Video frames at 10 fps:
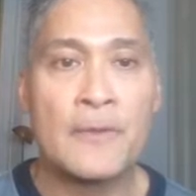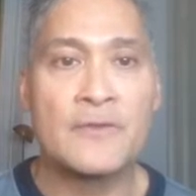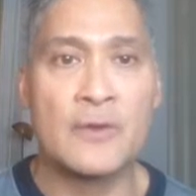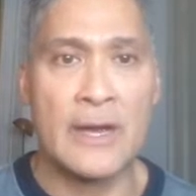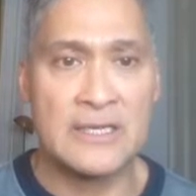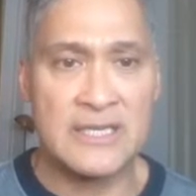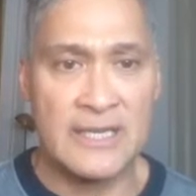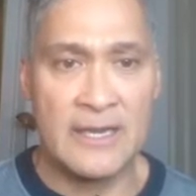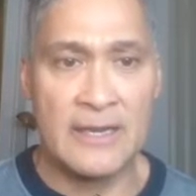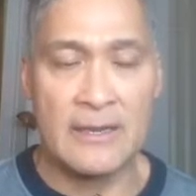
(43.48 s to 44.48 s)
So I
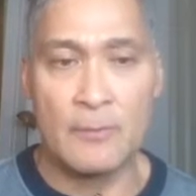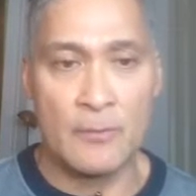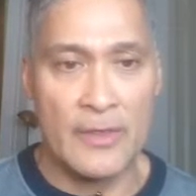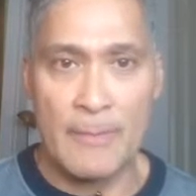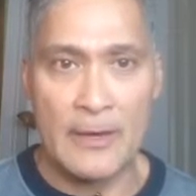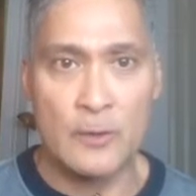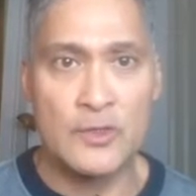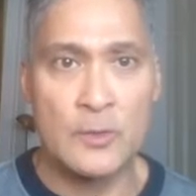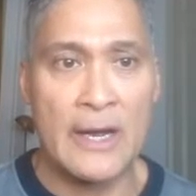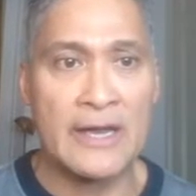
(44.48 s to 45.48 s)
see with my
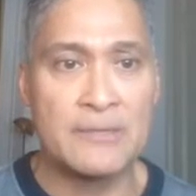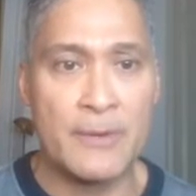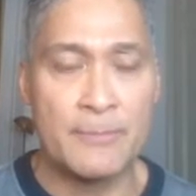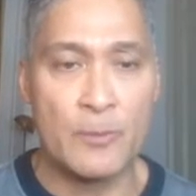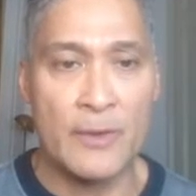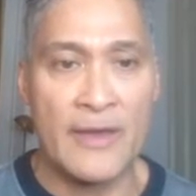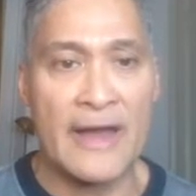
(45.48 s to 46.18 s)
own two eyes people with